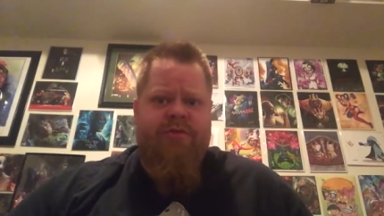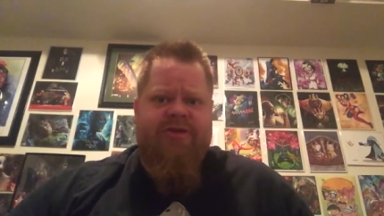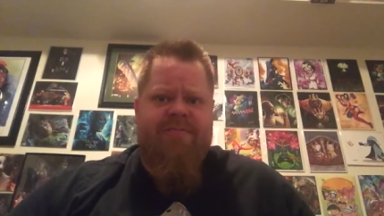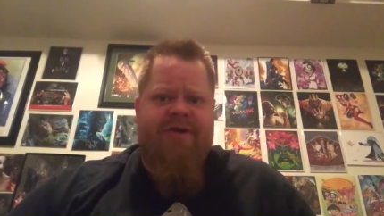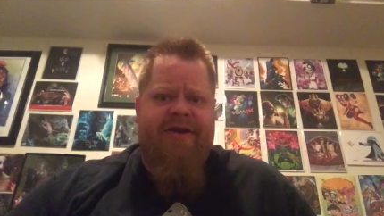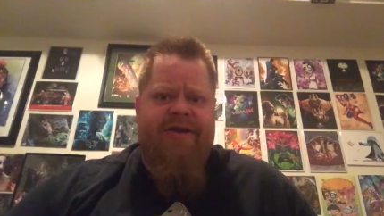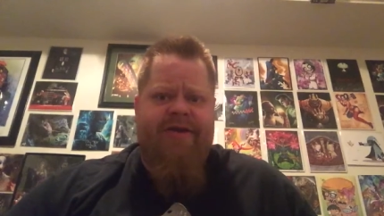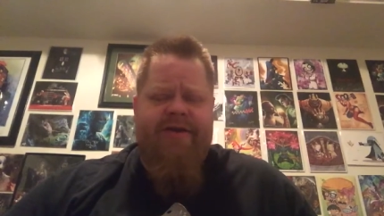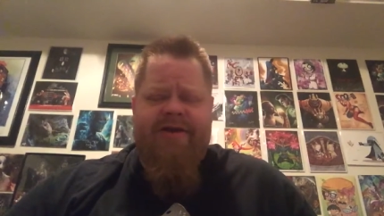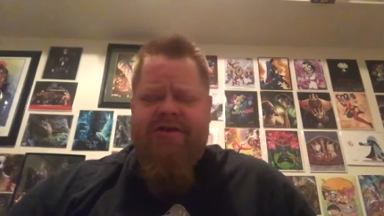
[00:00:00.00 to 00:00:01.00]
Somebody
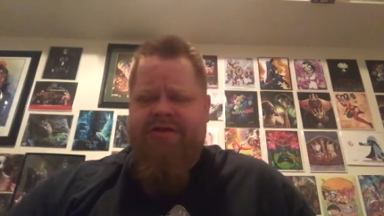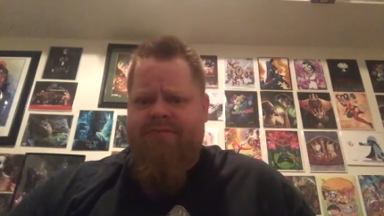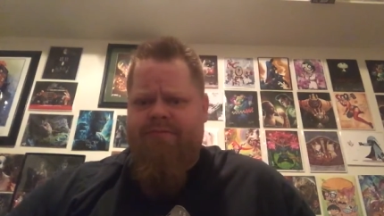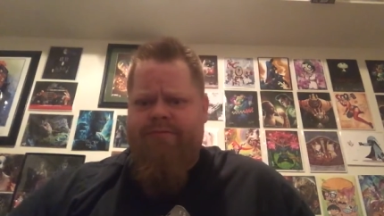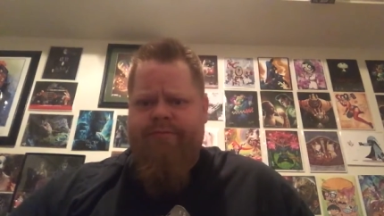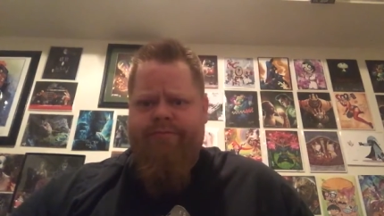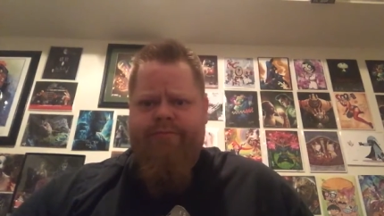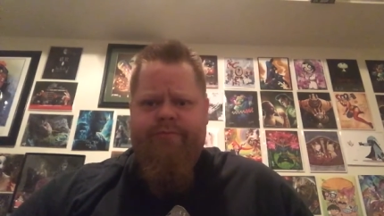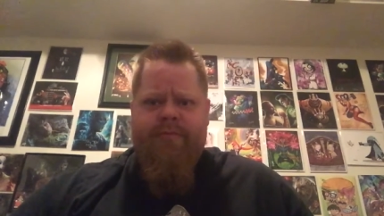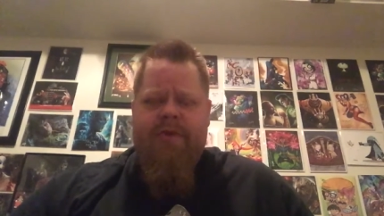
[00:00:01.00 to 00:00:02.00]
he is.
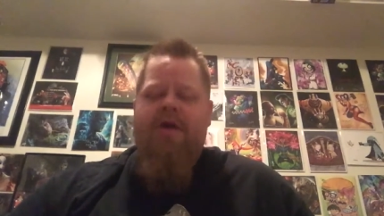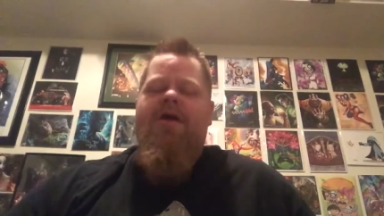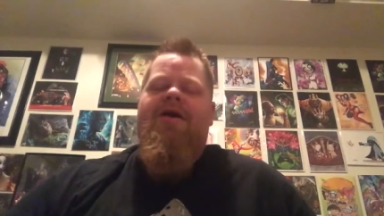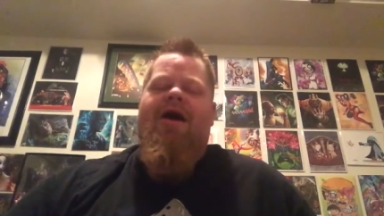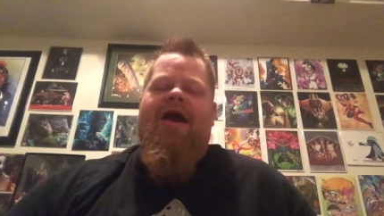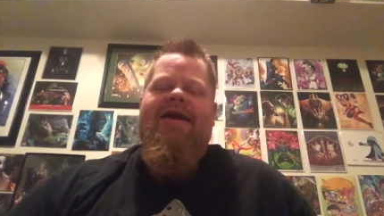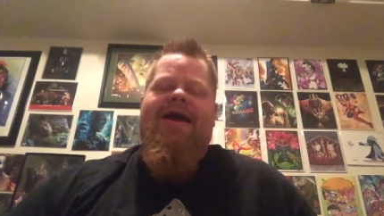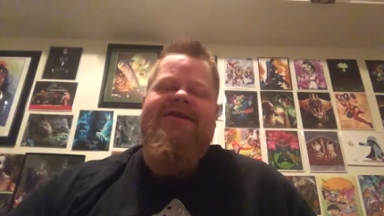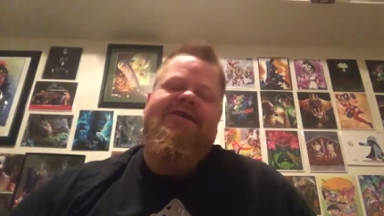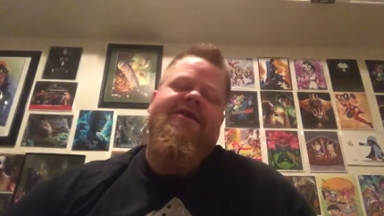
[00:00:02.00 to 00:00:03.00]
All right,
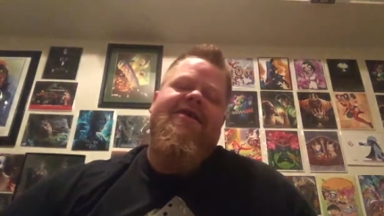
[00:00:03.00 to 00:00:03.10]
guys.